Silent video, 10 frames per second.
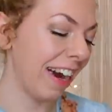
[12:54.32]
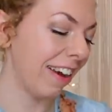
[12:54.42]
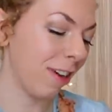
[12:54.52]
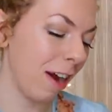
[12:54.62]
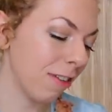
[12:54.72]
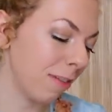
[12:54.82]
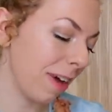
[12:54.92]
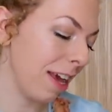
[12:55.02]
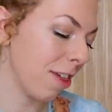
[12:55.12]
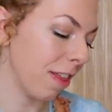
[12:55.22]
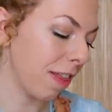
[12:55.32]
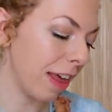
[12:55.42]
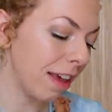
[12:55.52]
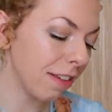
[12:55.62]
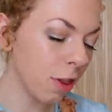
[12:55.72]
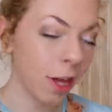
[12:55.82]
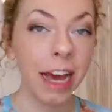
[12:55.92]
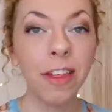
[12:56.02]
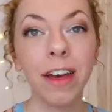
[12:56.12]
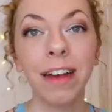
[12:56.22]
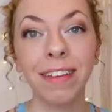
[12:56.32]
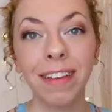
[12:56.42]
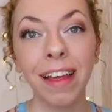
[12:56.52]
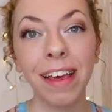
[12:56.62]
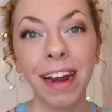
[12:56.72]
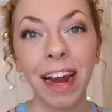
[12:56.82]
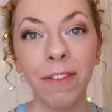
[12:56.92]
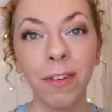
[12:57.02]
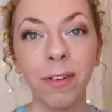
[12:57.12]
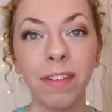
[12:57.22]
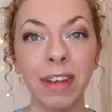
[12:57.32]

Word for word: right. Transformation. Things are changing at a cellular level.